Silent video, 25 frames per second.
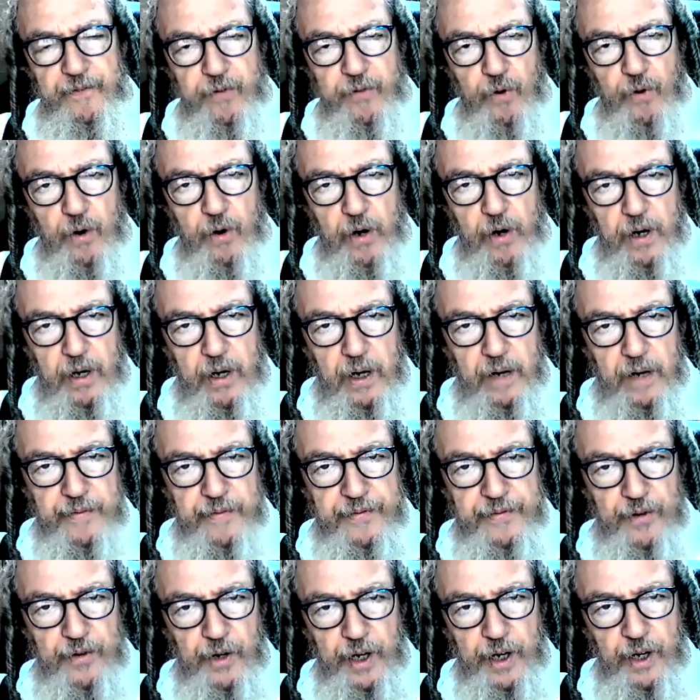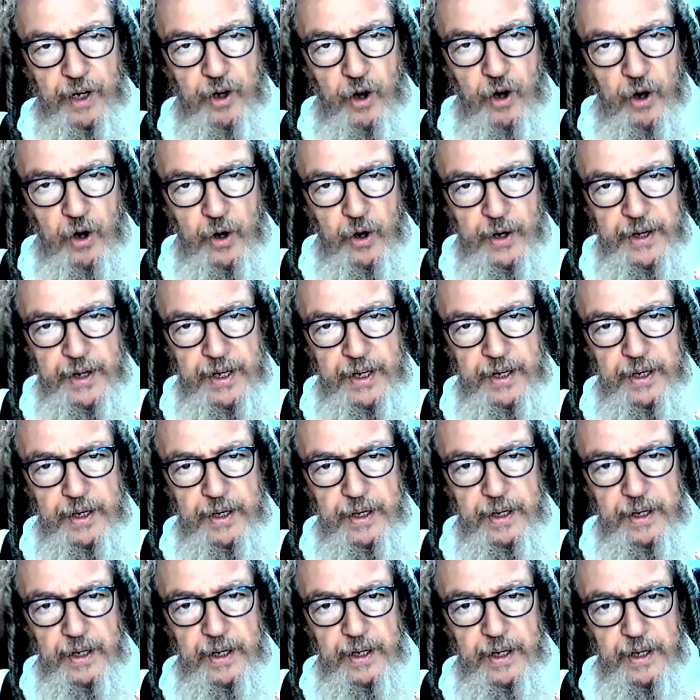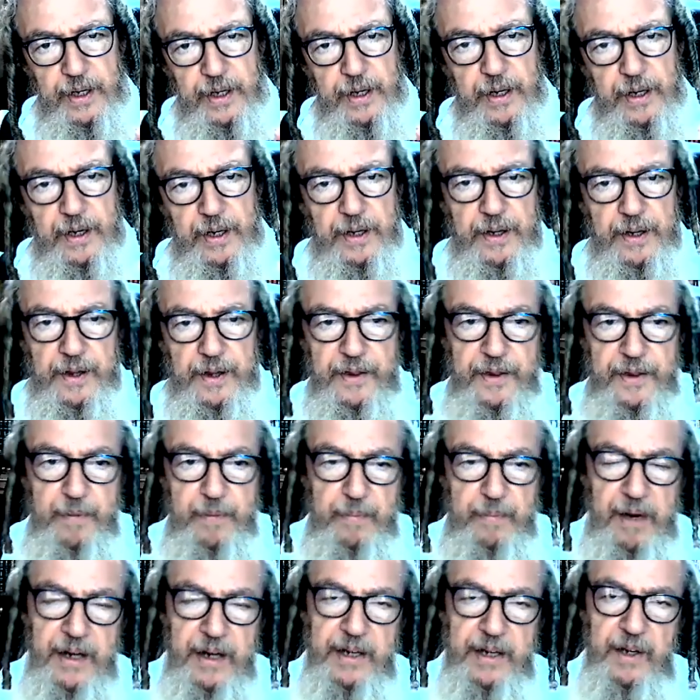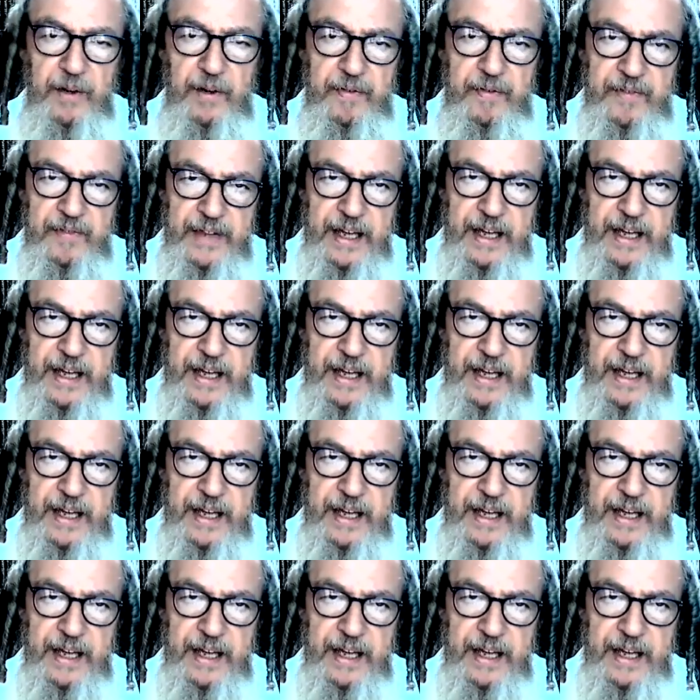For for a goy, the money of